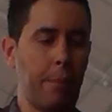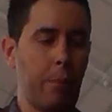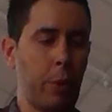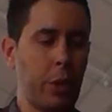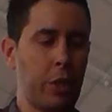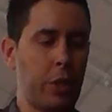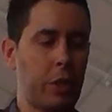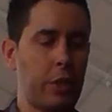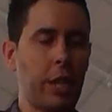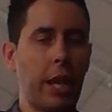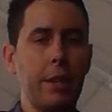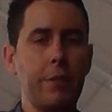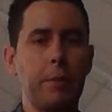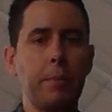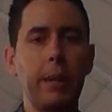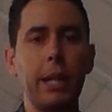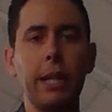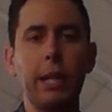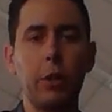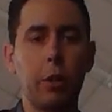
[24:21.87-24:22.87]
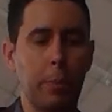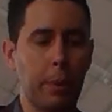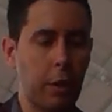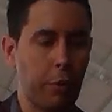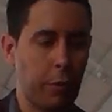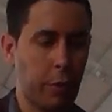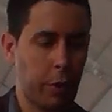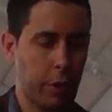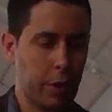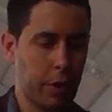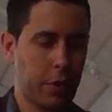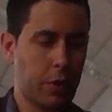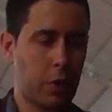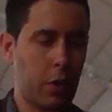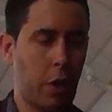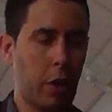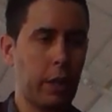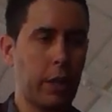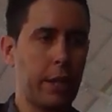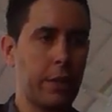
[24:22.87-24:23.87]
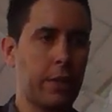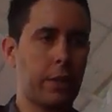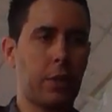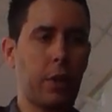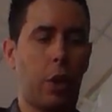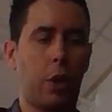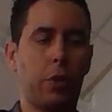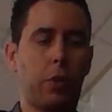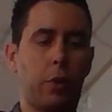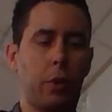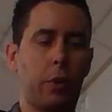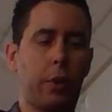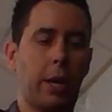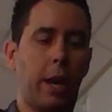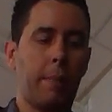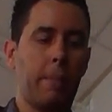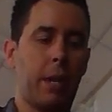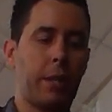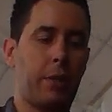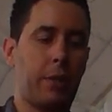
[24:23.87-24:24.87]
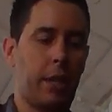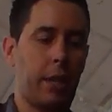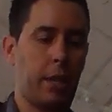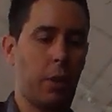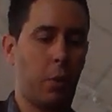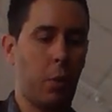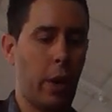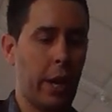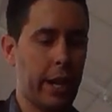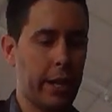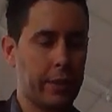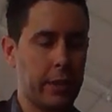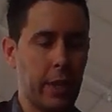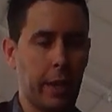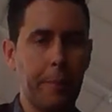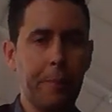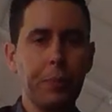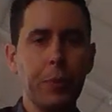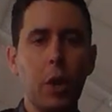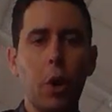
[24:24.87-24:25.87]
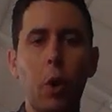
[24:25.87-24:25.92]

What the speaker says: which saves me a little bit of work. So let's go through kamate, the waiata.